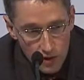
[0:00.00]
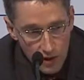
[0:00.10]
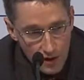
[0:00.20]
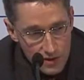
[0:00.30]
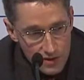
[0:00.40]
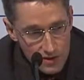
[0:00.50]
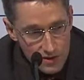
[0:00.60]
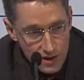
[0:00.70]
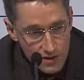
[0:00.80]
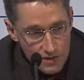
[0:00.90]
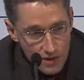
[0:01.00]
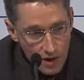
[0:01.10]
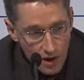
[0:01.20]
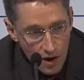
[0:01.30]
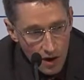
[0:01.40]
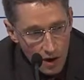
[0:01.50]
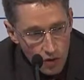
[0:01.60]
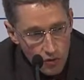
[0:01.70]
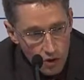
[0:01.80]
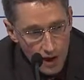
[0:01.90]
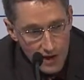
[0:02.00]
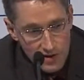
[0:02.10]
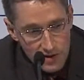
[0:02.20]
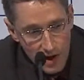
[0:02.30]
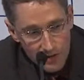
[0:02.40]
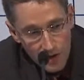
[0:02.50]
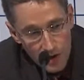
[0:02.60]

knight g6, rook a7.